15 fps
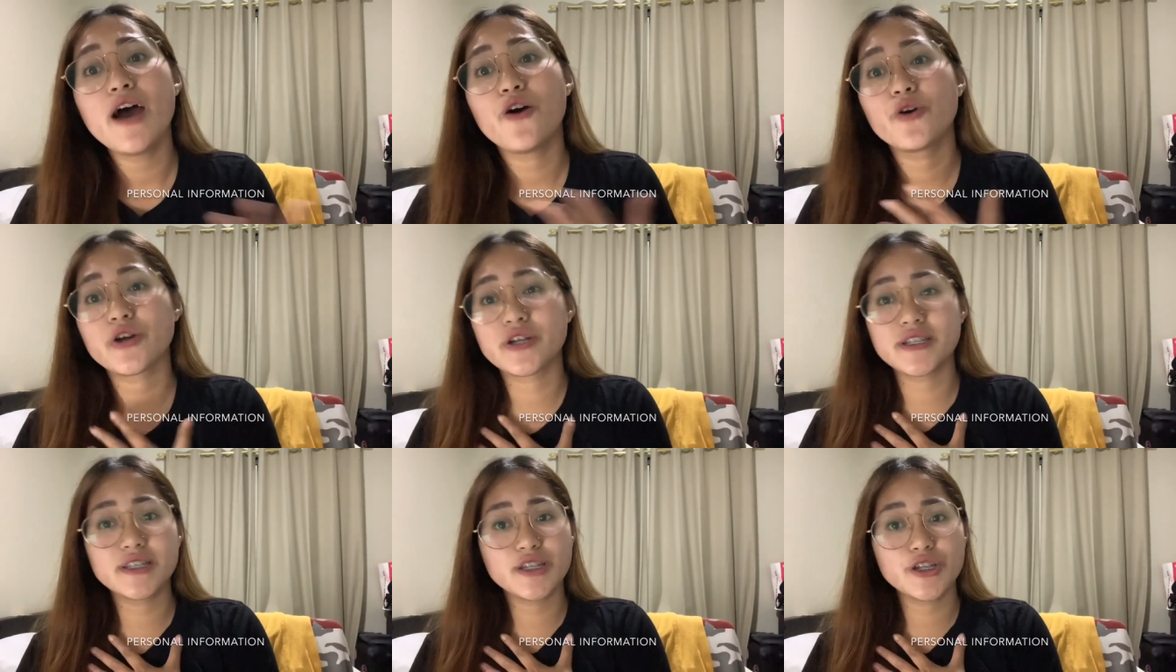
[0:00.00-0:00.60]
or
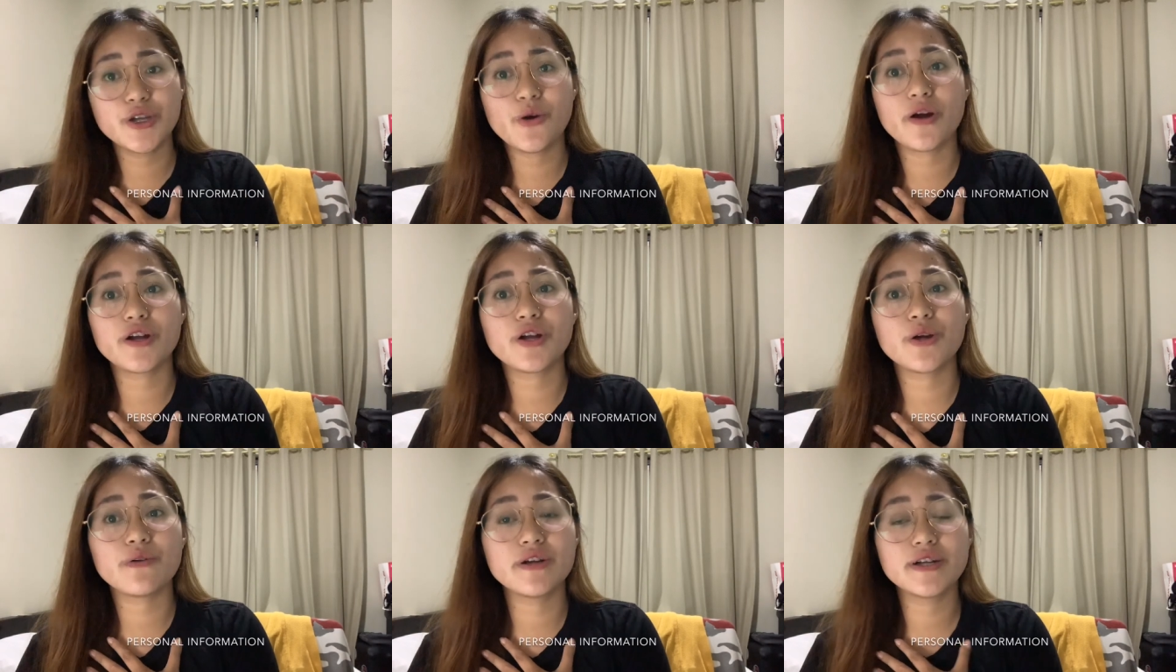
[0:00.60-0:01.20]
continue our
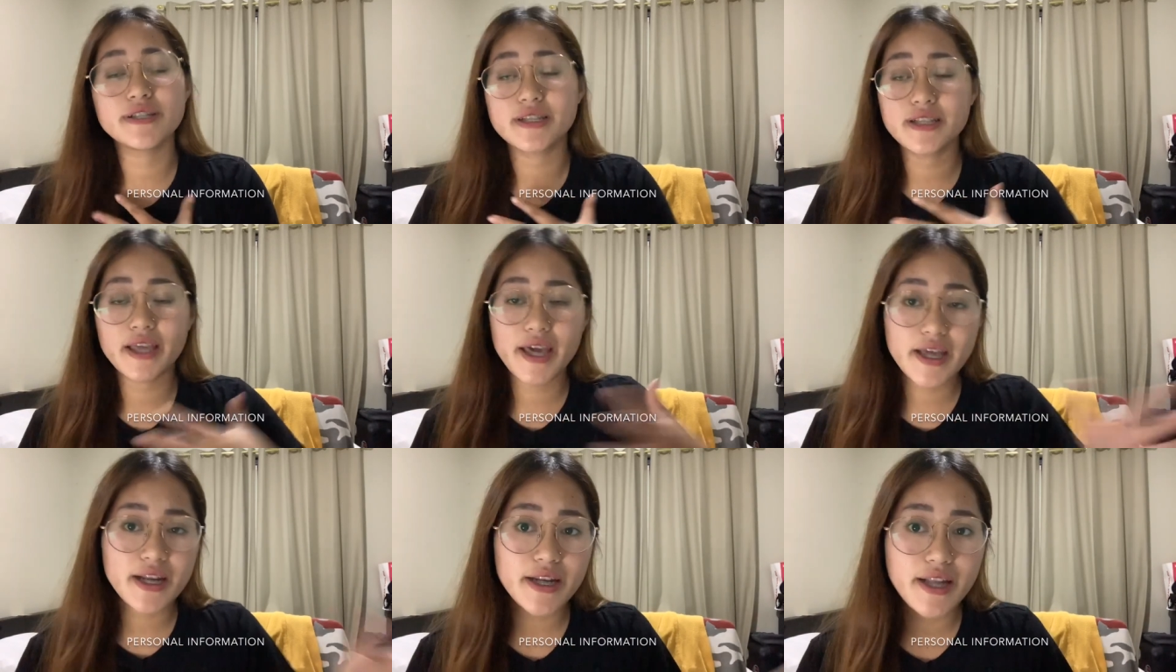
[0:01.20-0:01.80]
careers in
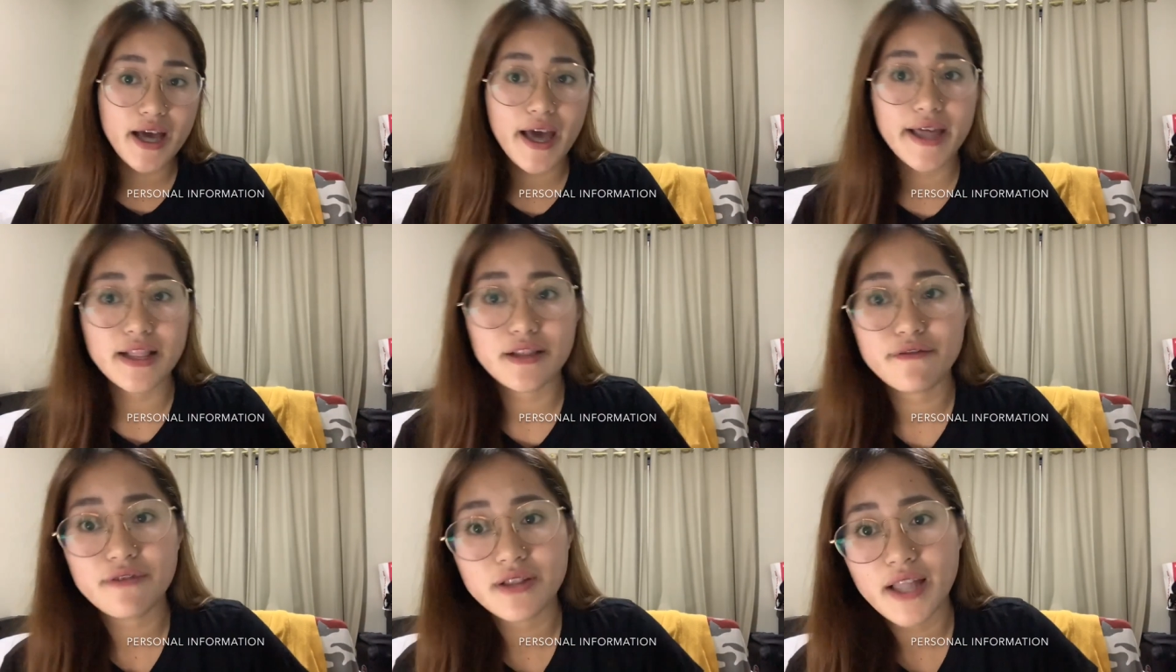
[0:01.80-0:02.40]
Canada and
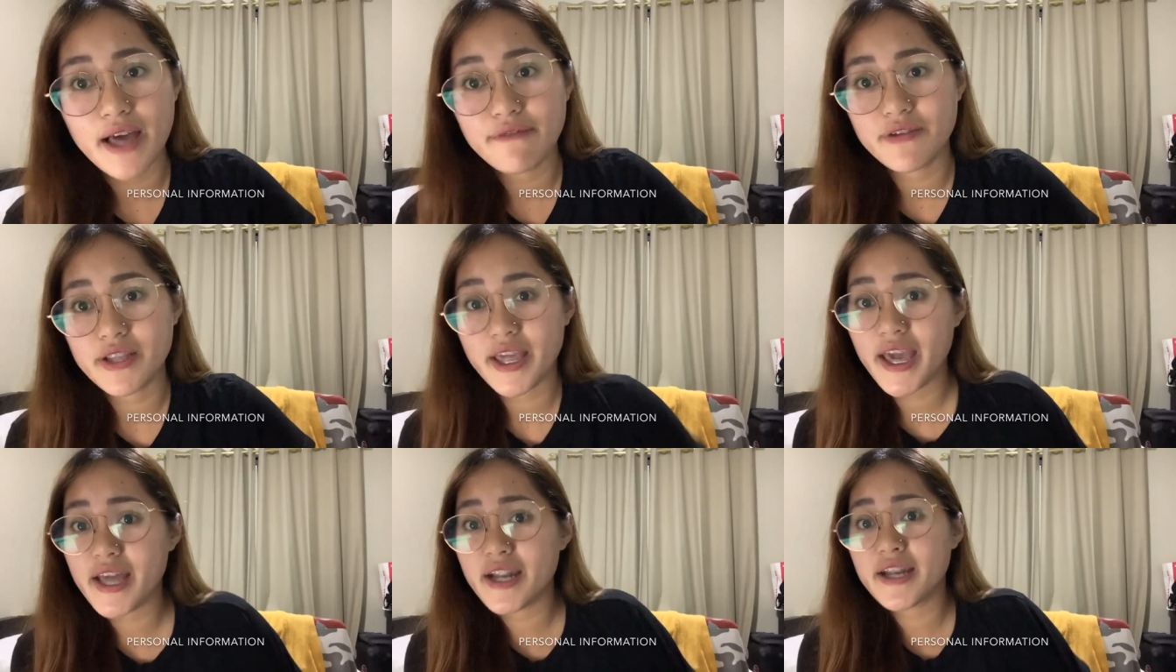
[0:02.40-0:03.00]
live a life in
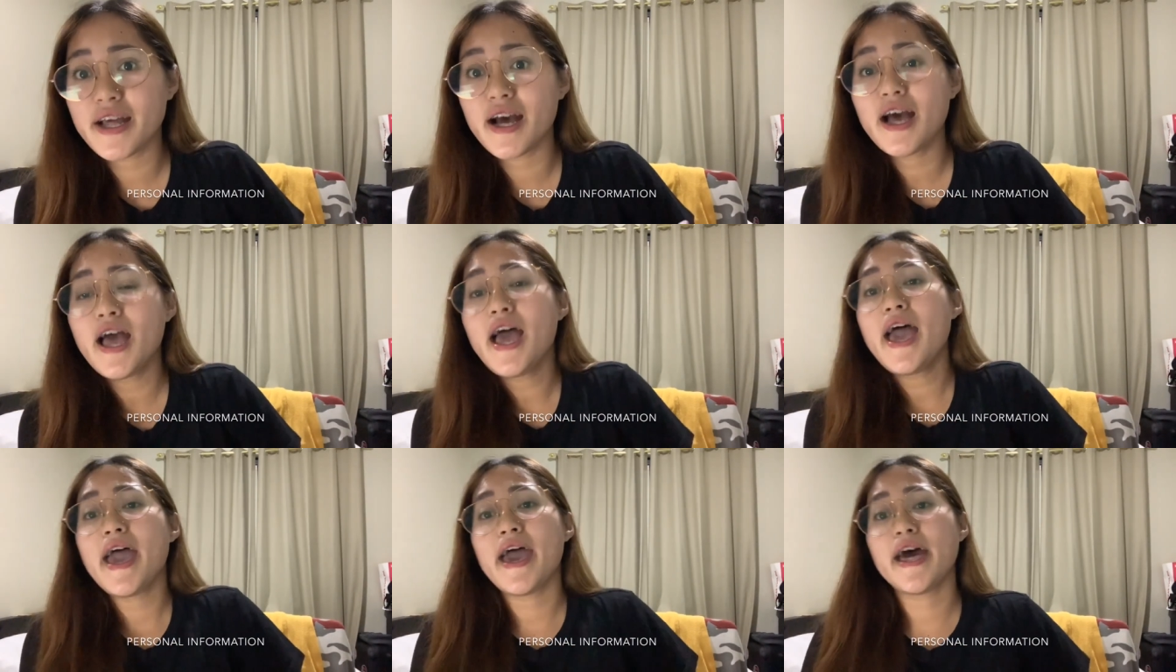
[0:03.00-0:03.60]
Canada,
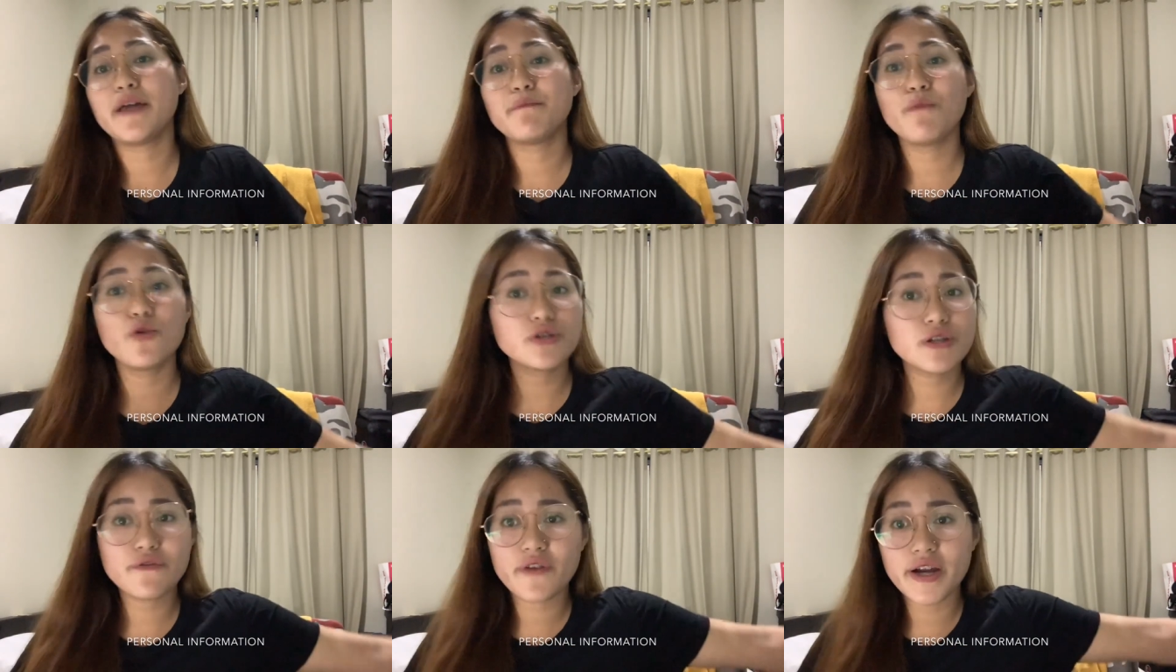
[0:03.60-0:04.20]
and
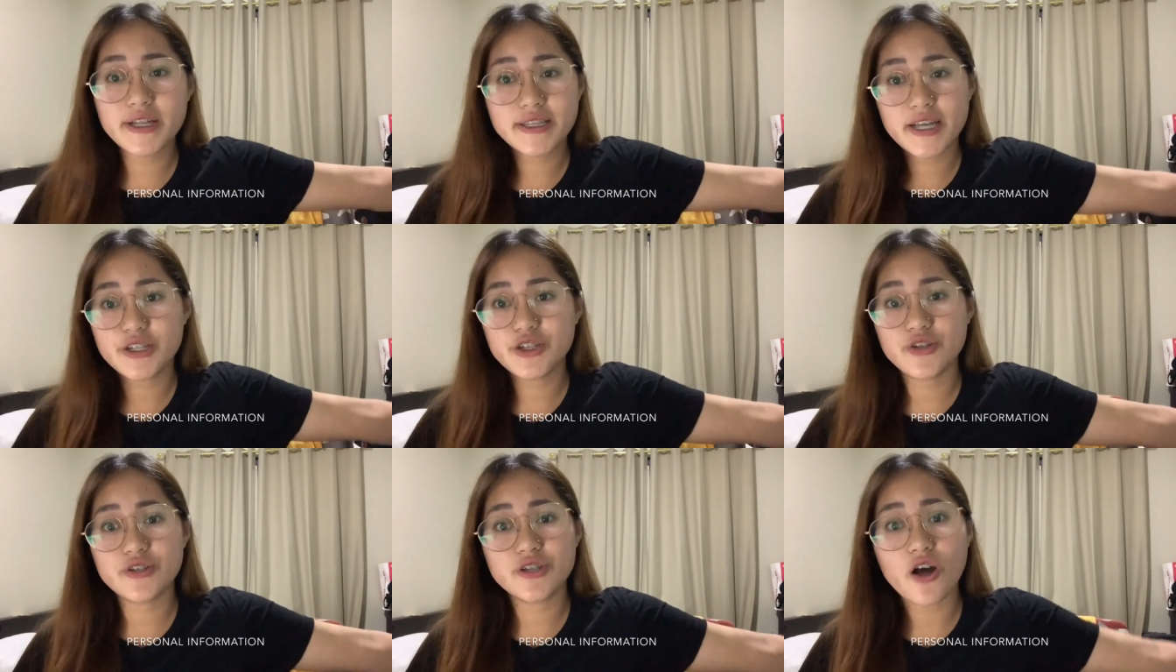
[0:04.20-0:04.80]
most of our
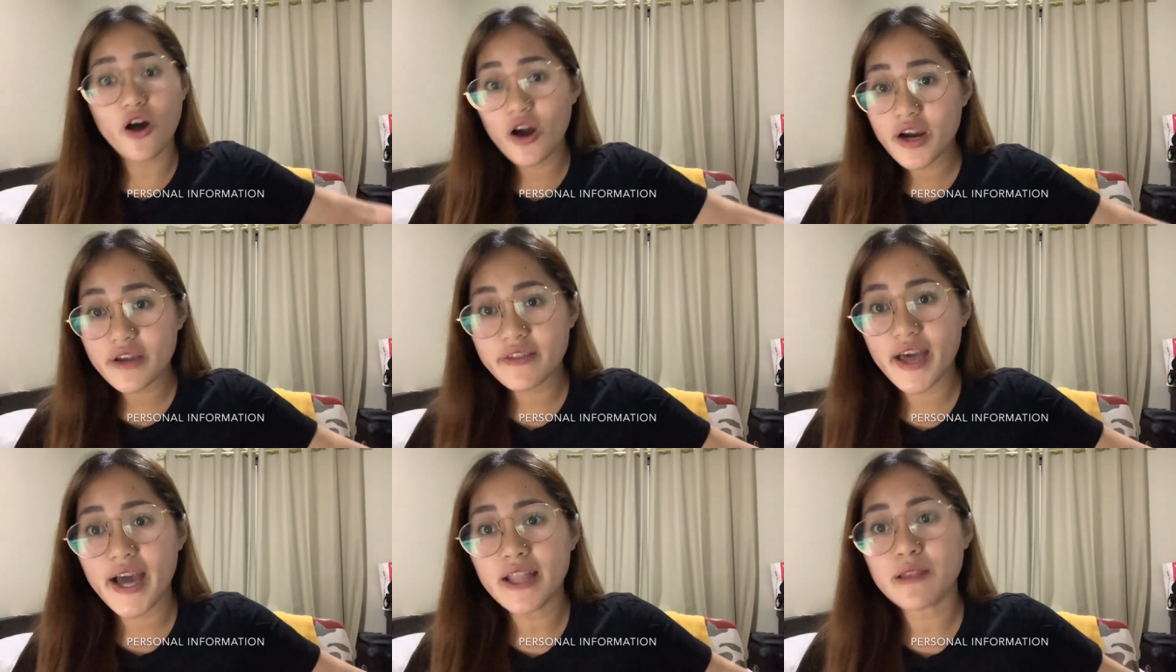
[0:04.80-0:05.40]
intentions are
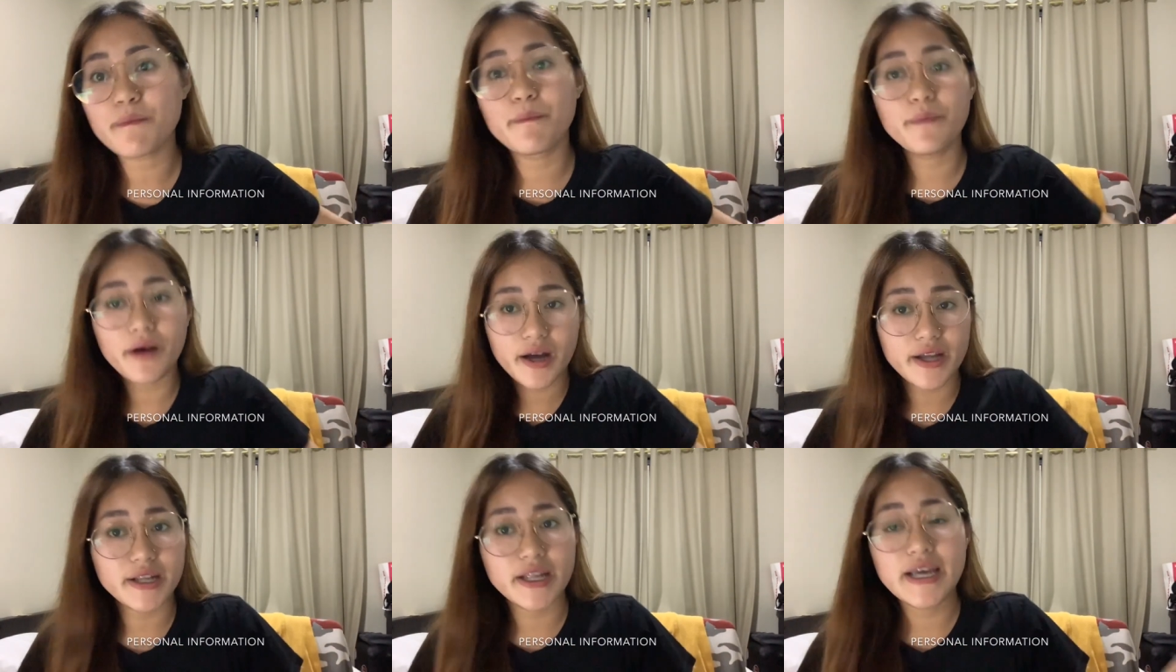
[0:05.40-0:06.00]
that. But